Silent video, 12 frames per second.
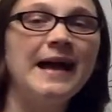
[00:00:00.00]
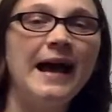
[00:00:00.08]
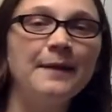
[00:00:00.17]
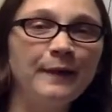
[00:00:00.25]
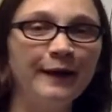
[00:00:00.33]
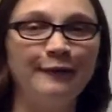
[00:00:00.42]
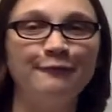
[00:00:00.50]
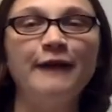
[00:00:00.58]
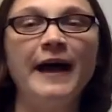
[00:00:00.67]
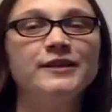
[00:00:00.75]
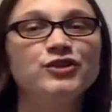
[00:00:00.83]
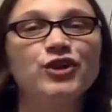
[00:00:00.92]
I'm going to
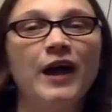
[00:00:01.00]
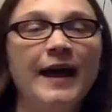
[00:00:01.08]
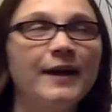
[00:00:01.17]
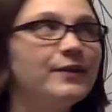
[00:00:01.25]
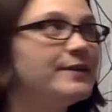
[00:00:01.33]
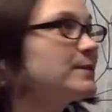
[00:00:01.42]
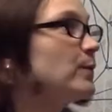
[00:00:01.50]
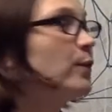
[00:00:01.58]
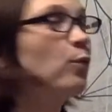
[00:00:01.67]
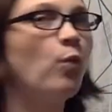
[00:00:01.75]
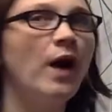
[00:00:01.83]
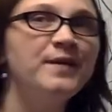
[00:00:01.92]
find triangles with
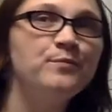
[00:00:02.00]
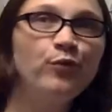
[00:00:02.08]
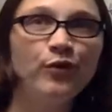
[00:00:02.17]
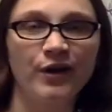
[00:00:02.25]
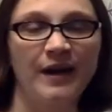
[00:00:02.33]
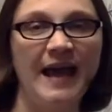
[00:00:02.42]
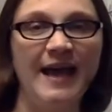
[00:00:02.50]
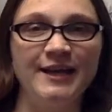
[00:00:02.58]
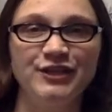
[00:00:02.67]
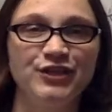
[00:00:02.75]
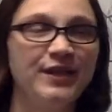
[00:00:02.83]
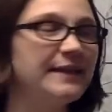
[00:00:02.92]
one border edge,